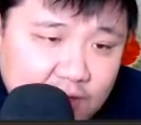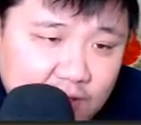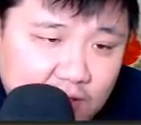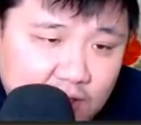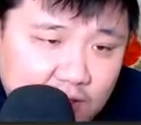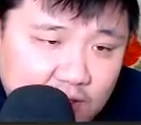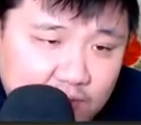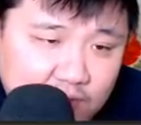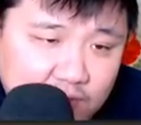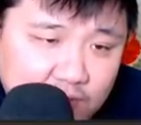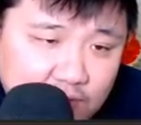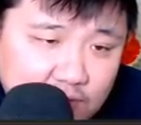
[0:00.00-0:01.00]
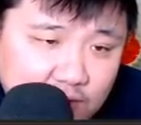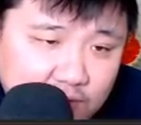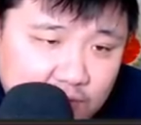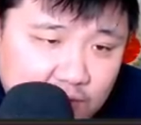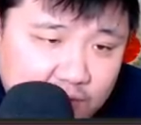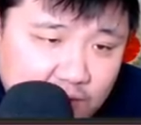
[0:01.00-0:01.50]
Um,
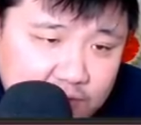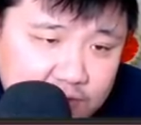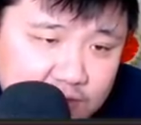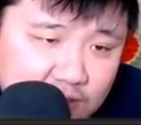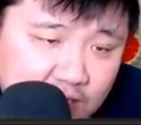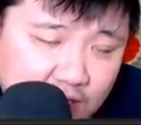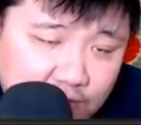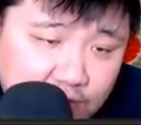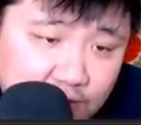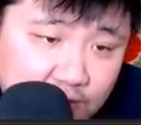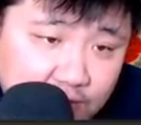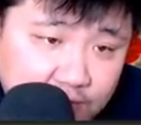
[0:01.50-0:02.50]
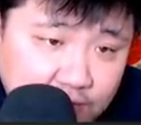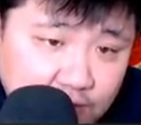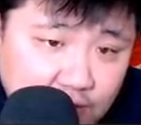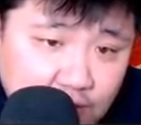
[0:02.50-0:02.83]
but I'm able to counter down.